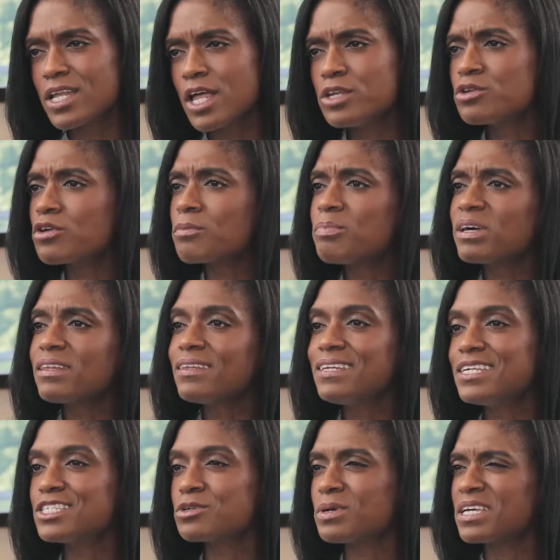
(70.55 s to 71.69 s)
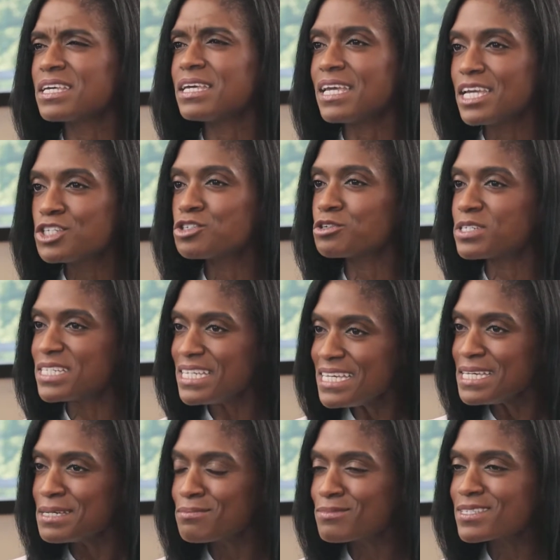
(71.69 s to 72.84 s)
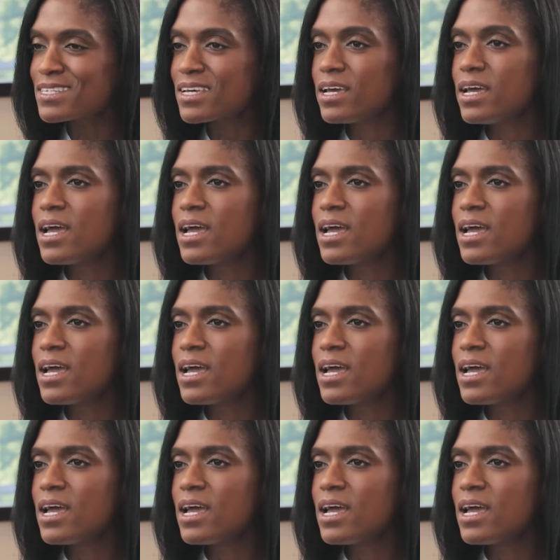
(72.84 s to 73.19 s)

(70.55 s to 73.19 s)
and your ability to engage your teams.